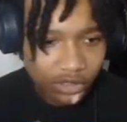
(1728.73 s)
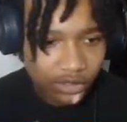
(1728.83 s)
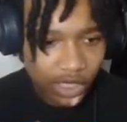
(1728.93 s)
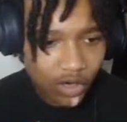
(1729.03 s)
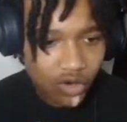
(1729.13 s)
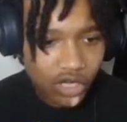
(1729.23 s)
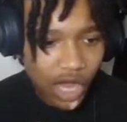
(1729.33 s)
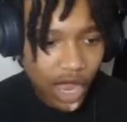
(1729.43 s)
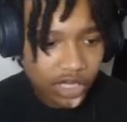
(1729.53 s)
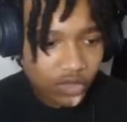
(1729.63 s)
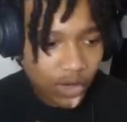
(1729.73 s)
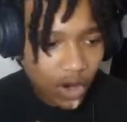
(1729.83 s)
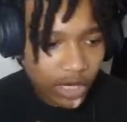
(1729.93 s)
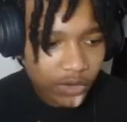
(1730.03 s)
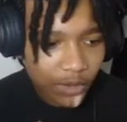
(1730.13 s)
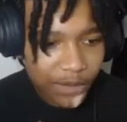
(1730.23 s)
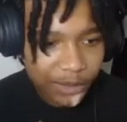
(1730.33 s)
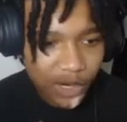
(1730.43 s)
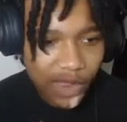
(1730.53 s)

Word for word: Like, on God, you were arguing with me, bro.